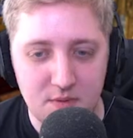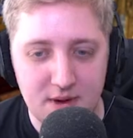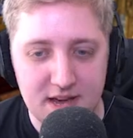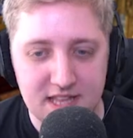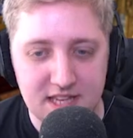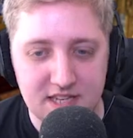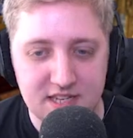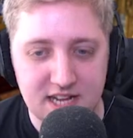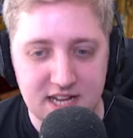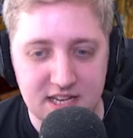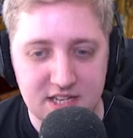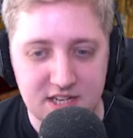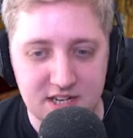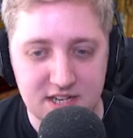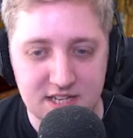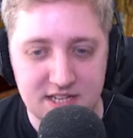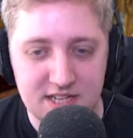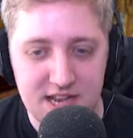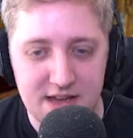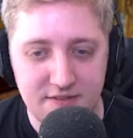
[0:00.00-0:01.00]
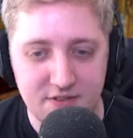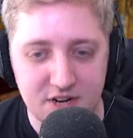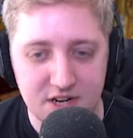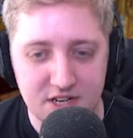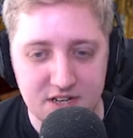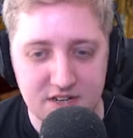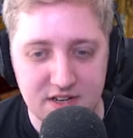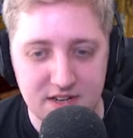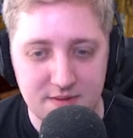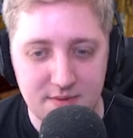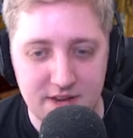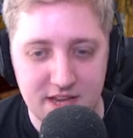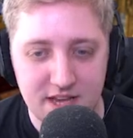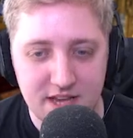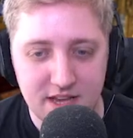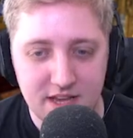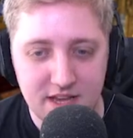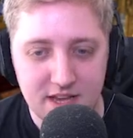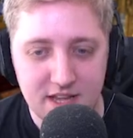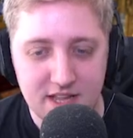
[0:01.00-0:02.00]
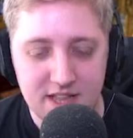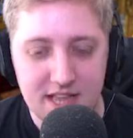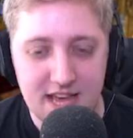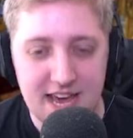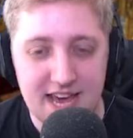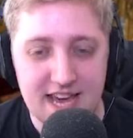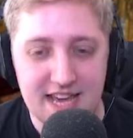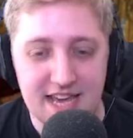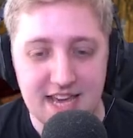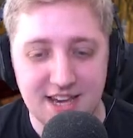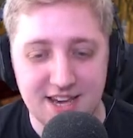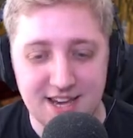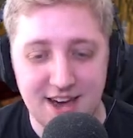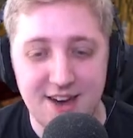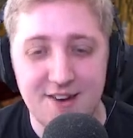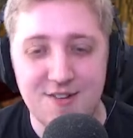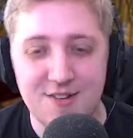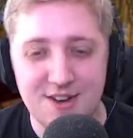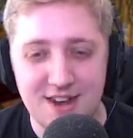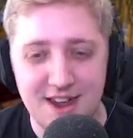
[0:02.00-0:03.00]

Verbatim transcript: away, this skeleton is never going to see me. There you go.